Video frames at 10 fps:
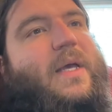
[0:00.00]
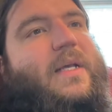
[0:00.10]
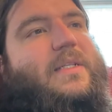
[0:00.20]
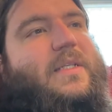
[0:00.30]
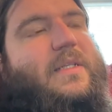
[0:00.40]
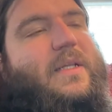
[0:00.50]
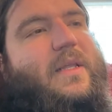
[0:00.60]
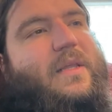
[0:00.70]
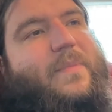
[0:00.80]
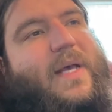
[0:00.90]
insisted
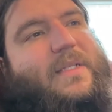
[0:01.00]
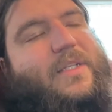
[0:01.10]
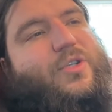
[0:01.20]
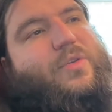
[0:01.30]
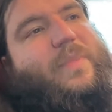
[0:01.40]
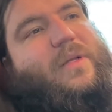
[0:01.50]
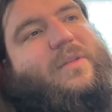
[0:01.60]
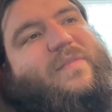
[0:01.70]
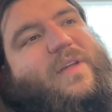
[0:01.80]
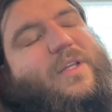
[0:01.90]
that the peasants should
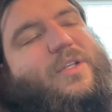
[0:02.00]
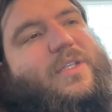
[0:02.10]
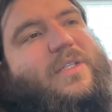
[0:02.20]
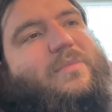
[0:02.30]
build the villages